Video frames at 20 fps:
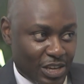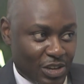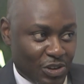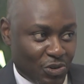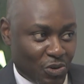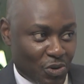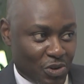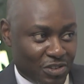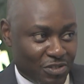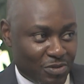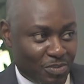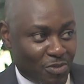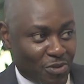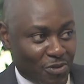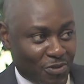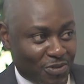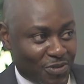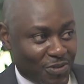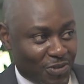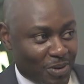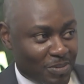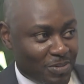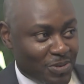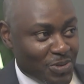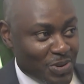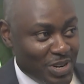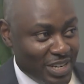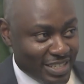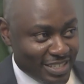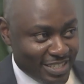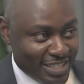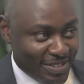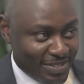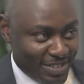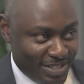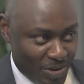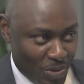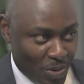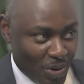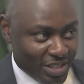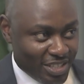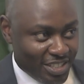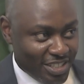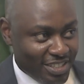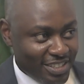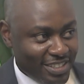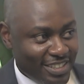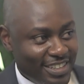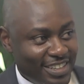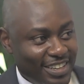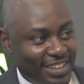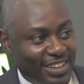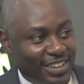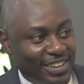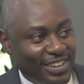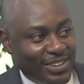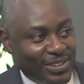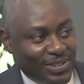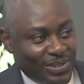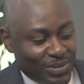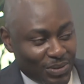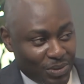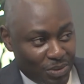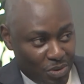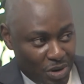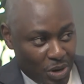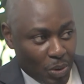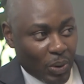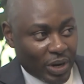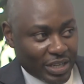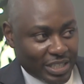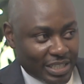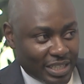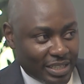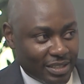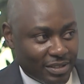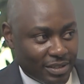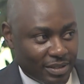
So it's moved from 27 kwacha to 3 kwacha.